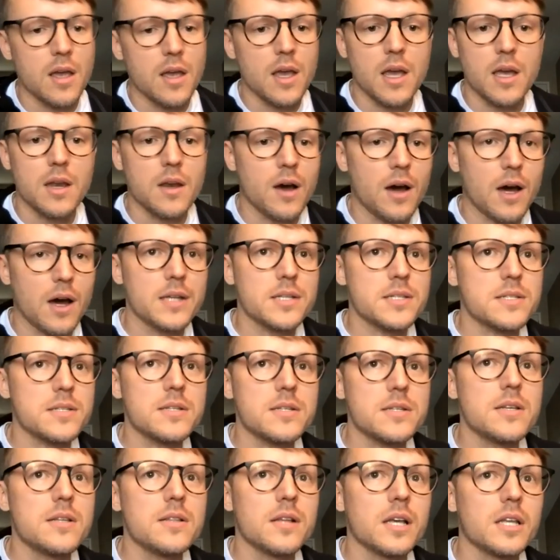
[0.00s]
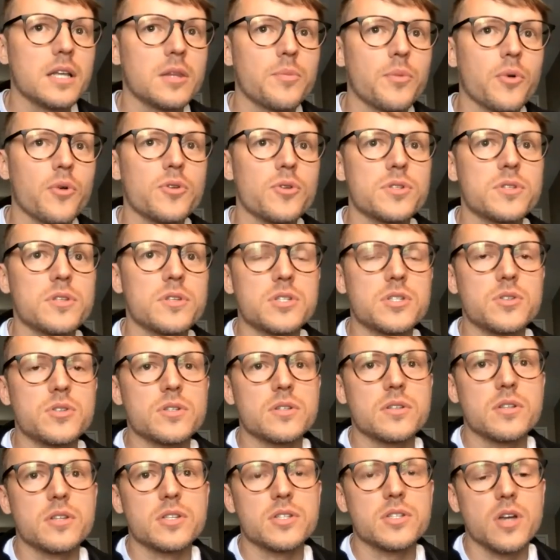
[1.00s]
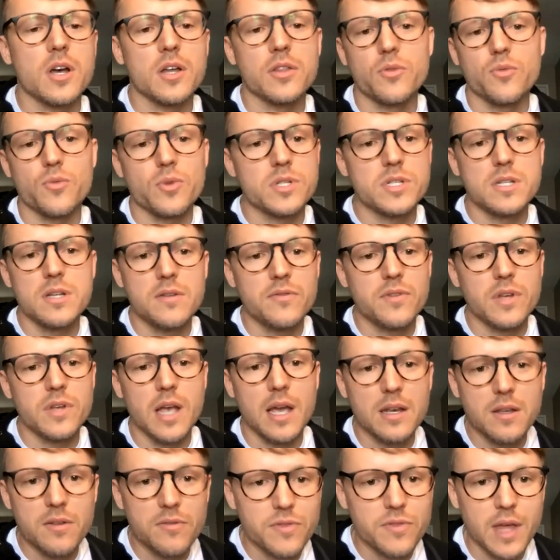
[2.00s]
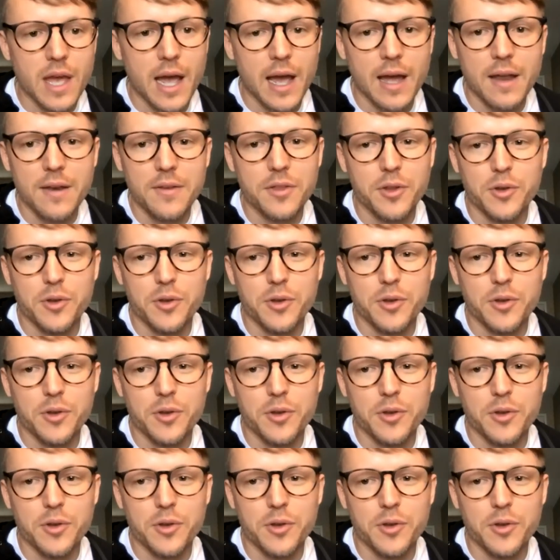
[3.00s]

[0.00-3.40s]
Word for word: And honestly, like the person that's on the receiving end of that,